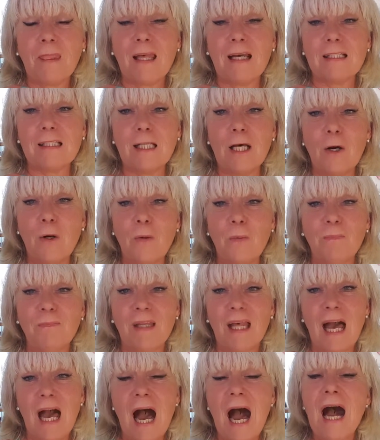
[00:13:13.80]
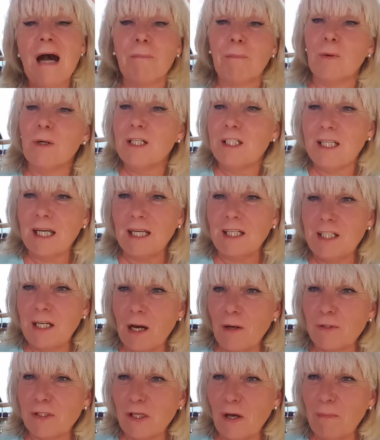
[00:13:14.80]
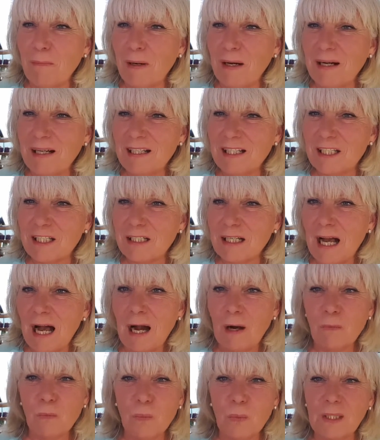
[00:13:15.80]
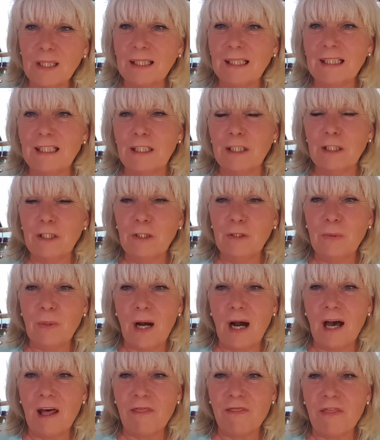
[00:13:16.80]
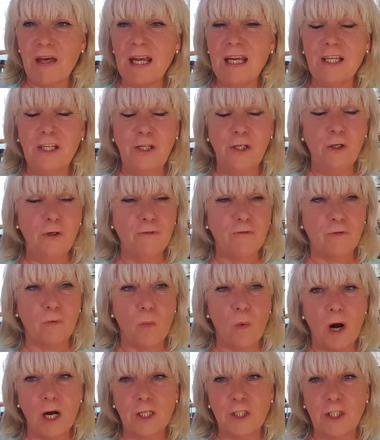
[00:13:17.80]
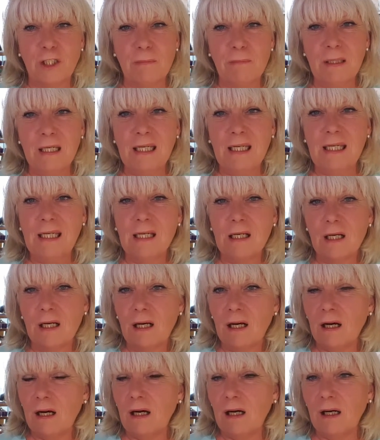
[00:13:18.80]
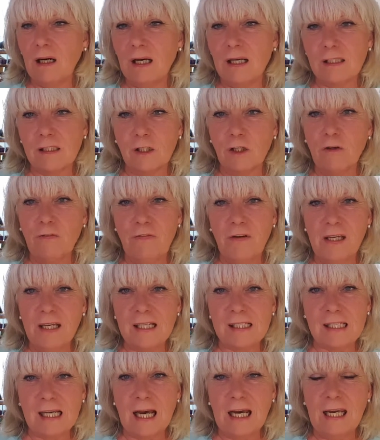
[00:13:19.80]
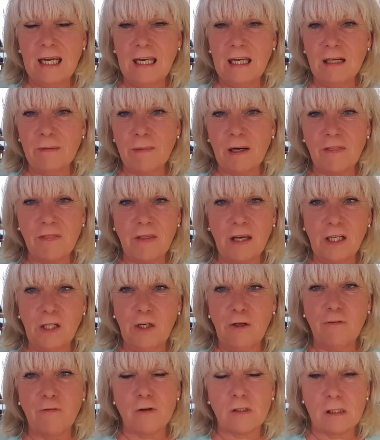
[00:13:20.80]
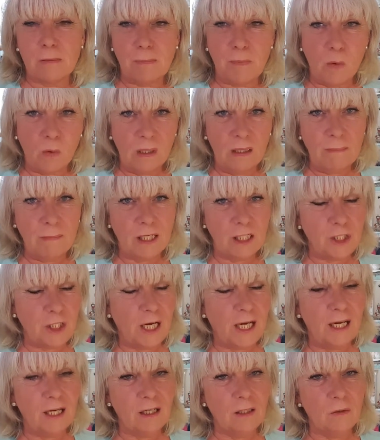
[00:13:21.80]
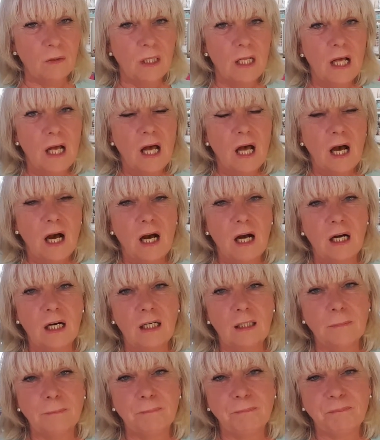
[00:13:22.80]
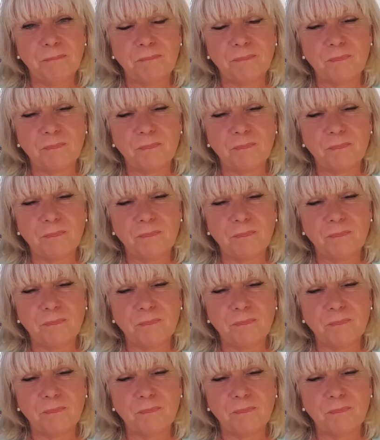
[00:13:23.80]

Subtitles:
so I appreciate y'all so much. I really do. I thank you for watching me. As goofy as I am, I thank you for supporting my channel. I